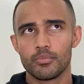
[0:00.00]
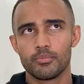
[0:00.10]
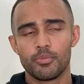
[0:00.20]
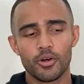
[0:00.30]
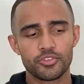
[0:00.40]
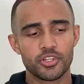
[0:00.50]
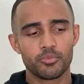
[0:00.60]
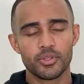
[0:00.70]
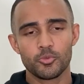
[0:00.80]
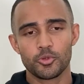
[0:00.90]
Box
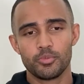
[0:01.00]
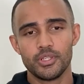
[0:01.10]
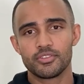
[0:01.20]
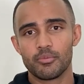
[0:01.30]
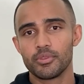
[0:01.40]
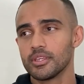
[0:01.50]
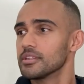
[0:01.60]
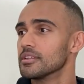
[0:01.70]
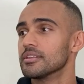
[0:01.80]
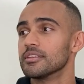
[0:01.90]
jumping would be something
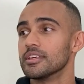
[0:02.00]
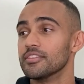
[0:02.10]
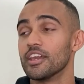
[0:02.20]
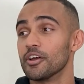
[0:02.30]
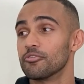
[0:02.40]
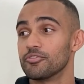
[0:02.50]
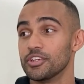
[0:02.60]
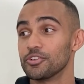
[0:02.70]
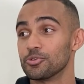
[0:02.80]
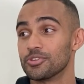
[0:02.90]
in their
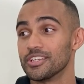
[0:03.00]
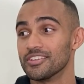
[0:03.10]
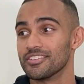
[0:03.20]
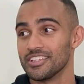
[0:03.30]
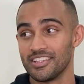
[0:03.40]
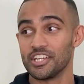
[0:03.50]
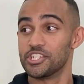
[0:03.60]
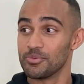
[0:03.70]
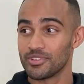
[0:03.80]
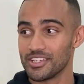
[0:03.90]
fitness routines, in their
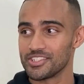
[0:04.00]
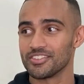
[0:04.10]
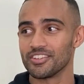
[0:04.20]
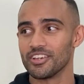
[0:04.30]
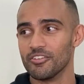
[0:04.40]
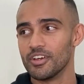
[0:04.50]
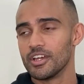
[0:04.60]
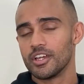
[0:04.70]
gym sessions and stuff.